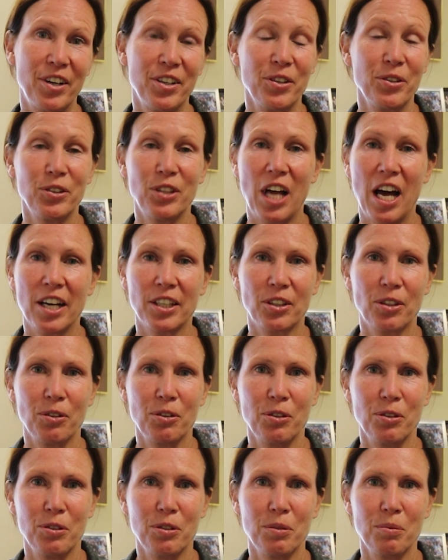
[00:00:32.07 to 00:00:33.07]
our new
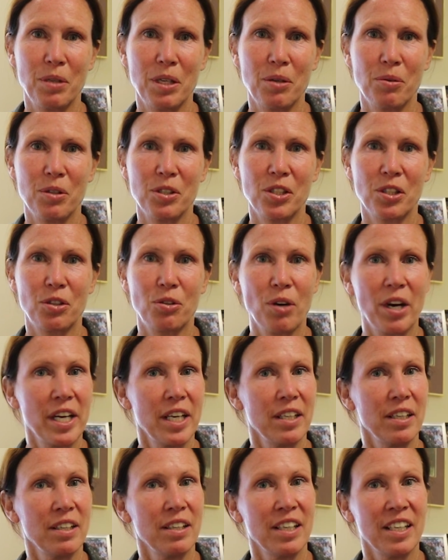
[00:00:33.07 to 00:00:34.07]
locker room. It was a
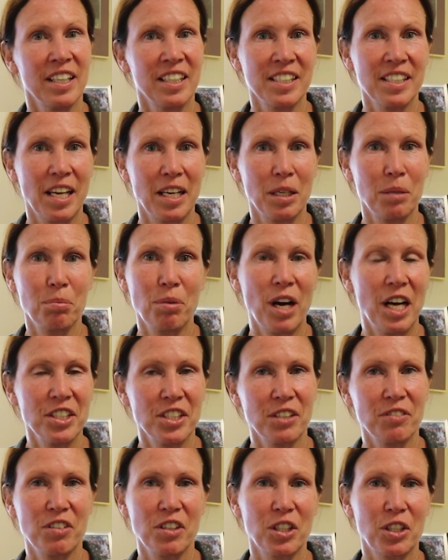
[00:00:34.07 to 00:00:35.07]
great, exciting
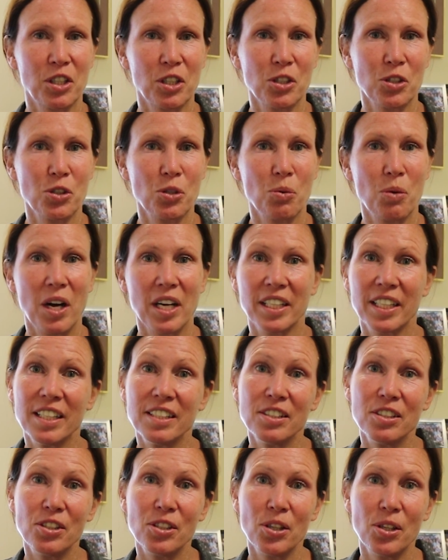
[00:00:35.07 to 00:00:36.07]
project for the girls to walk
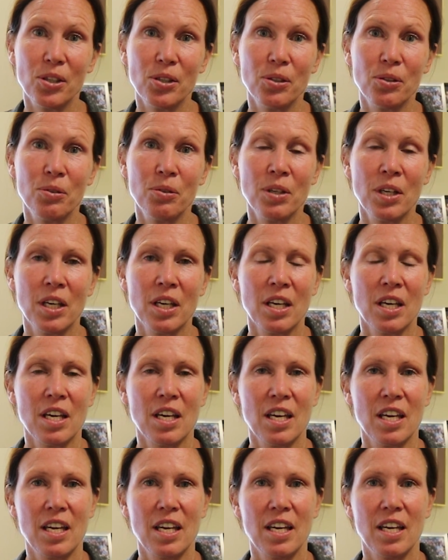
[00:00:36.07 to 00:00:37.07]
into.
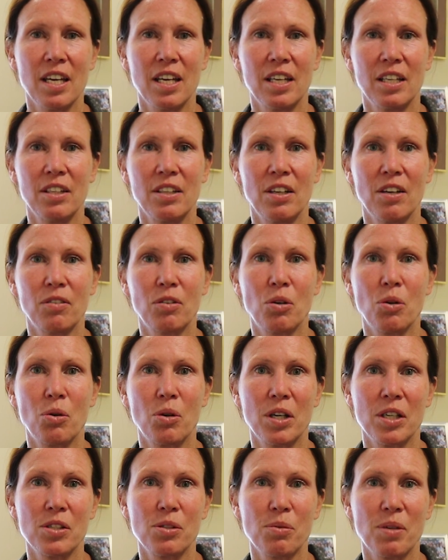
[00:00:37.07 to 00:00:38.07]
And of
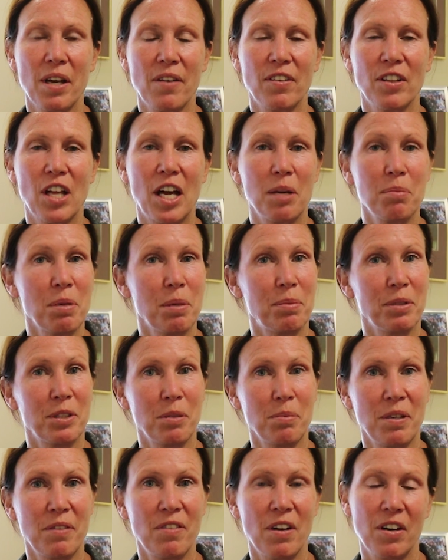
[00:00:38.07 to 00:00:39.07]
course, we have a lot of
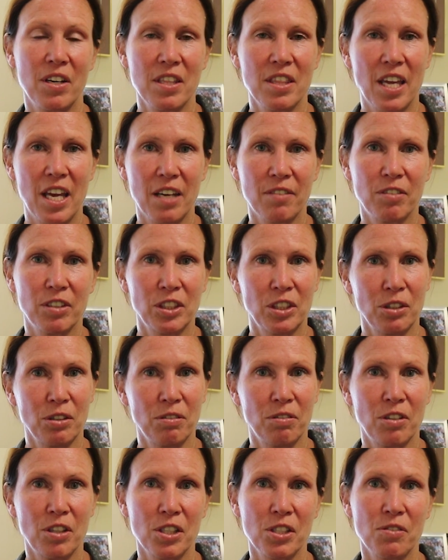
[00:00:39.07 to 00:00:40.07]
people to be very thankful
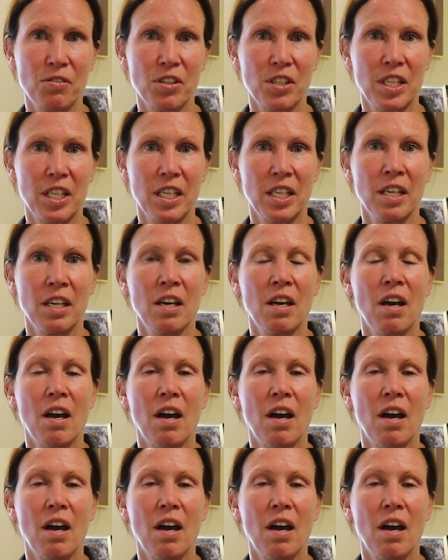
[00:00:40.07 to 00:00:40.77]
to. First, for the